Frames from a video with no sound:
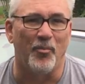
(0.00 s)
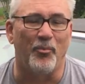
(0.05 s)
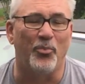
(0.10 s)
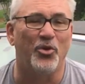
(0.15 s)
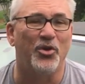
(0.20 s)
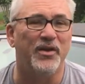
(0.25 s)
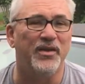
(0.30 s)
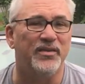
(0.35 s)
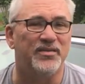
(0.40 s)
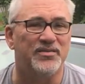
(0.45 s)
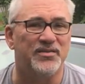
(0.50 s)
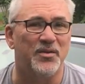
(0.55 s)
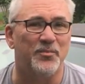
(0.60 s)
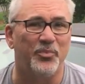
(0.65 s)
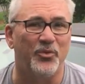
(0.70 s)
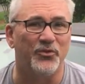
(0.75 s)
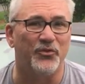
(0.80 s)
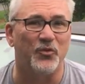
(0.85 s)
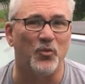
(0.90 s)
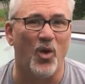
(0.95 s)
Pretty
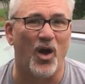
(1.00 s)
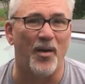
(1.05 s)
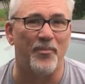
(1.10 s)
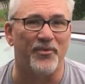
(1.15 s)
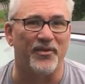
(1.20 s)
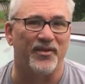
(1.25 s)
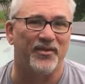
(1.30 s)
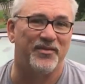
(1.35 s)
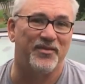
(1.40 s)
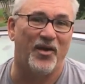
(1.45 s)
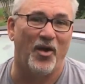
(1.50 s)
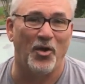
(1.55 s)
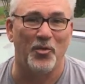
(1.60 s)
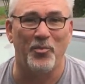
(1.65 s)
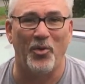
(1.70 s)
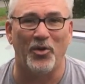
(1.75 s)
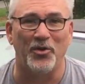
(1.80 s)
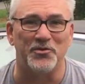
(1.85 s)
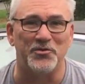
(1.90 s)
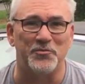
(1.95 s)
simple swap. The hard
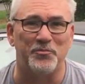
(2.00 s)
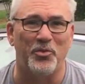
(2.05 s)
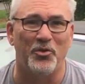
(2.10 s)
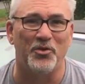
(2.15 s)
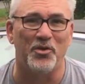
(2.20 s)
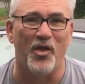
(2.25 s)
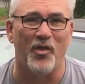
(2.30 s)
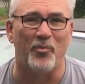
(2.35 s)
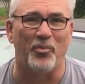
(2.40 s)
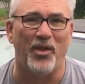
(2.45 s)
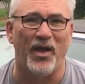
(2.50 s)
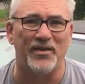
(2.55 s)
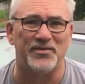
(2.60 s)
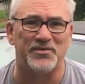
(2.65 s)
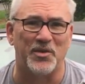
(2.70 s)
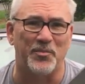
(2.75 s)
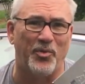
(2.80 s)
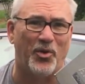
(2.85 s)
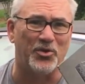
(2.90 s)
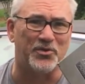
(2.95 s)
part is just pulling all the
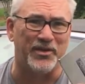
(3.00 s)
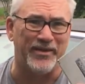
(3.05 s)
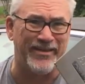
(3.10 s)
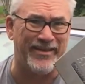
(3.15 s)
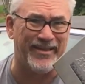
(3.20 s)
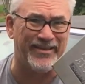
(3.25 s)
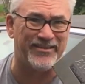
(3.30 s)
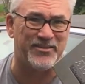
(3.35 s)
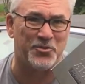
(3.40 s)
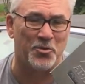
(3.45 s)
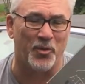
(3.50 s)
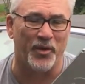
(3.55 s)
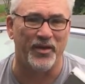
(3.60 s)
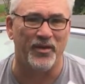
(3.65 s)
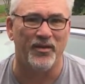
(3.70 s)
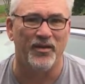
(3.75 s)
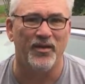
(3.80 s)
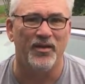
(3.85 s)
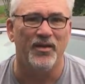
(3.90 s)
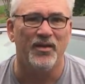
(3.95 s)
plastic apart to get to it,
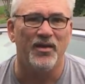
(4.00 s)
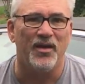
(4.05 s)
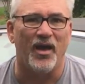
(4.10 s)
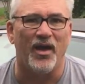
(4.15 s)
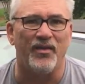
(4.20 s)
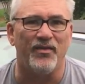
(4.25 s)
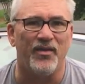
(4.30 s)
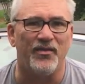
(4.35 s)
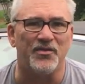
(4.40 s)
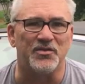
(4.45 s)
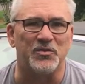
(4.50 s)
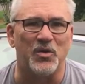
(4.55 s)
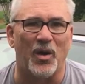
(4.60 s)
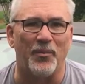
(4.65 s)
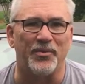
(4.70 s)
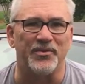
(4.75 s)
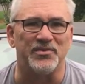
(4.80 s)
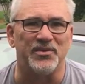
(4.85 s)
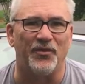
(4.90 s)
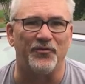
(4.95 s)
and then the
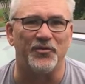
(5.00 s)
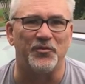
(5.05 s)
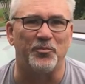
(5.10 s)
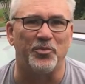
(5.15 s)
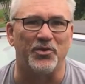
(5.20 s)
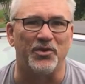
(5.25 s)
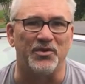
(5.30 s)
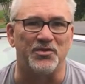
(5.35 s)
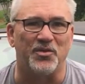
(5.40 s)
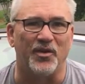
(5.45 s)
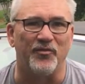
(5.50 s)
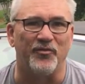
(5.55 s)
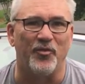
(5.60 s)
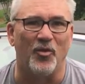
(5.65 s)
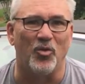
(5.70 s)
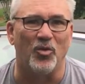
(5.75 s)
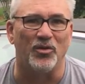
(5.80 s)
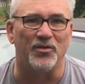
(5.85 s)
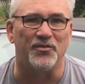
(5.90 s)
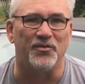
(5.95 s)
swap itself is pretty
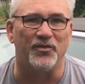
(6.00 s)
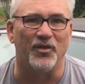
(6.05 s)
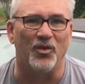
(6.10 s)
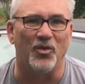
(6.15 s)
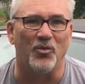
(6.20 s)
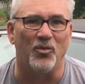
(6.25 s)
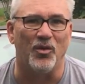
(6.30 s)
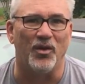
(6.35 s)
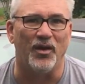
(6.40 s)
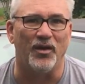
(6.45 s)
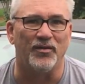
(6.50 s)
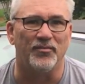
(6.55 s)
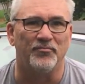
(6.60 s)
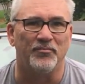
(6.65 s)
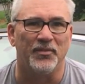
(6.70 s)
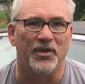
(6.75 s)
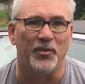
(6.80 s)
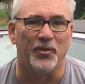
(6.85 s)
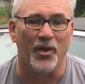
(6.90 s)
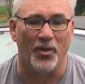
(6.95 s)
straightforward. So
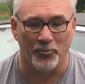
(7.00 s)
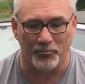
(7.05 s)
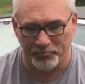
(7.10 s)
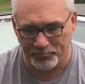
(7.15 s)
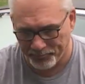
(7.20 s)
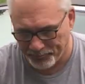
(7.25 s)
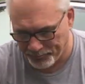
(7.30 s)
here we go.